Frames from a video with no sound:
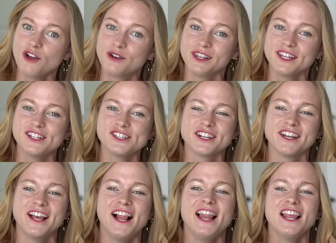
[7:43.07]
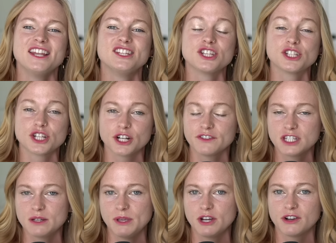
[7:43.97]
religion deserves
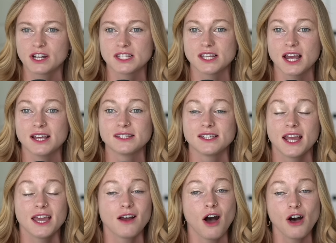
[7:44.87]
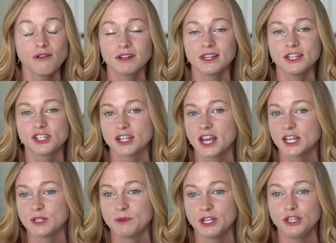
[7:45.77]
to be criticized, and all religion
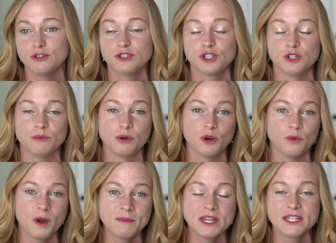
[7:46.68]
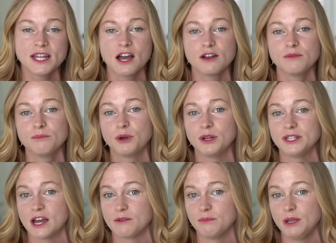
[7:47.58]
has been used to put women down, put
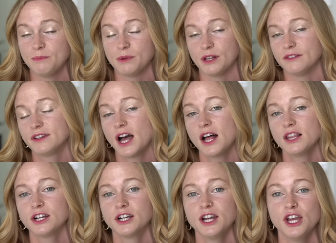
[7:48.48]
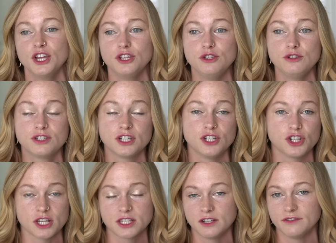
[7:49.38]
down people of color, used to
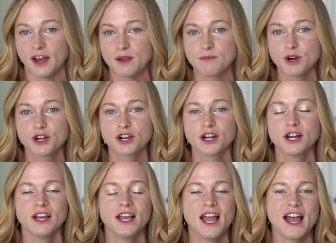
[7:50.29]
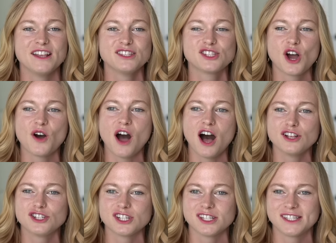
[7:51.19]
justify murder. And so I'll
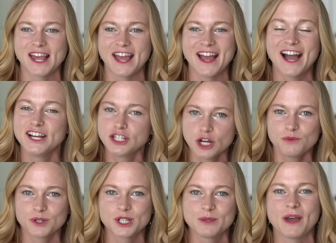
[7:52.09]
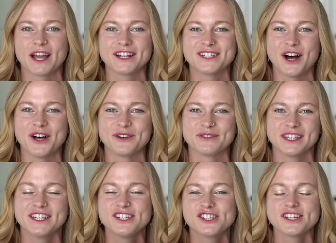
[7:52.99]
just say I don't respect all
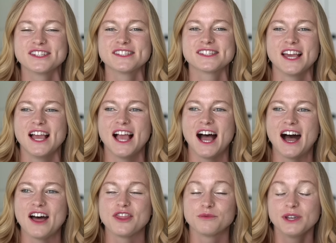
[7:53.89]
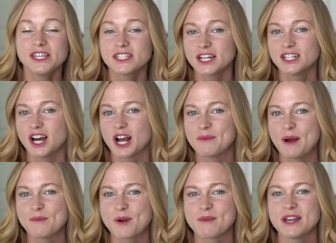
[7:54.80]
religions. Uh, the reason I talk
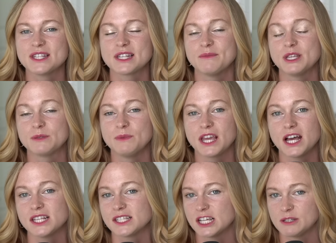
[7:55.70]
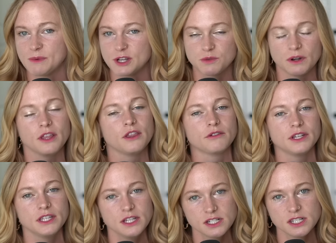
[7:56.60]
about Mormonism is because I spent 23
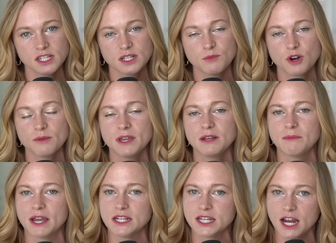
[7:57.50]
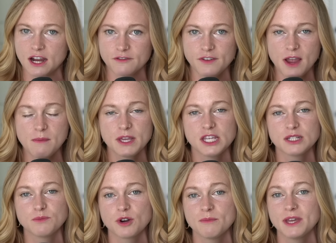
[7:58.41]
years as a Mormon, my entire family is
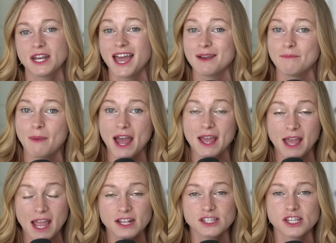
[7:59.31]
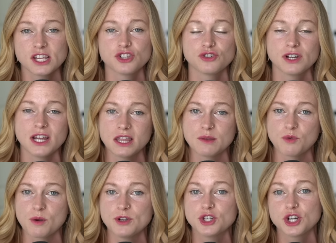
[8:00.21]
Mormon, and my ancestry in the
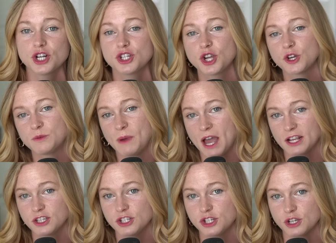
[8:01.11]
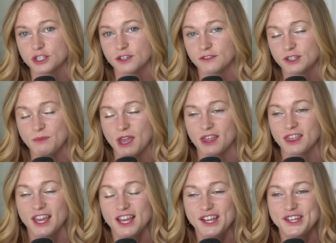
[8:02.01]
Mormon church goes back to Joseph Smith.
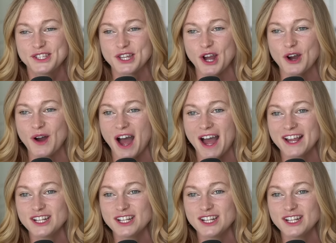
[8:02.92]
So I